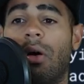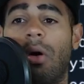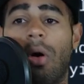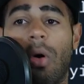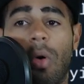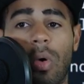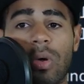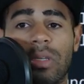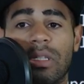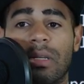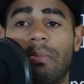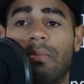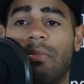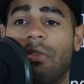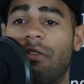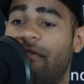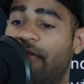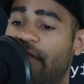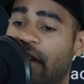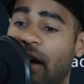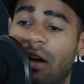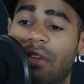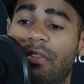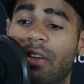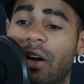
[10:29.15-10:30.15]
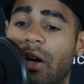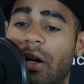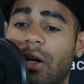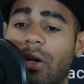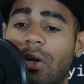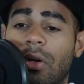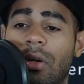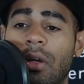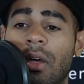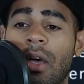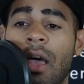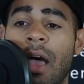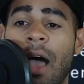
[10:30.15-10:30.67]
Awesome. Very, very
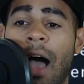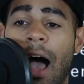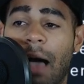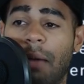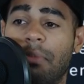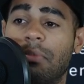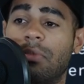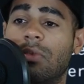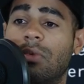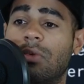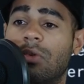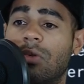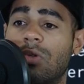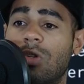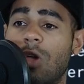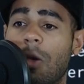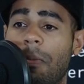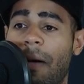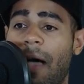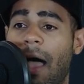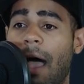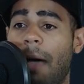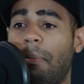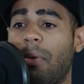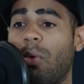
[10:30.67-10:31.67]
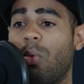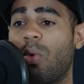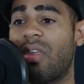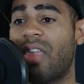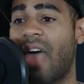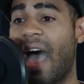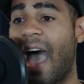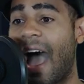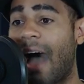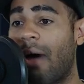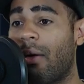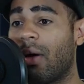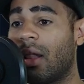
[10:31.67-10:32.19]
good. I'm super happy with
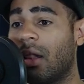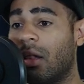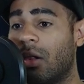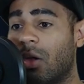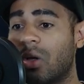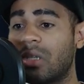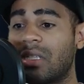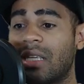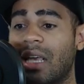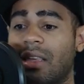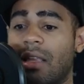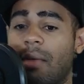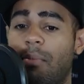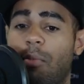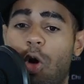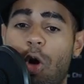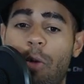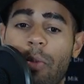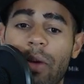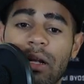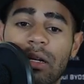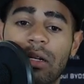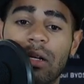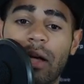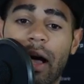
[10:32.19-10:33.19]
how it looks at the moment.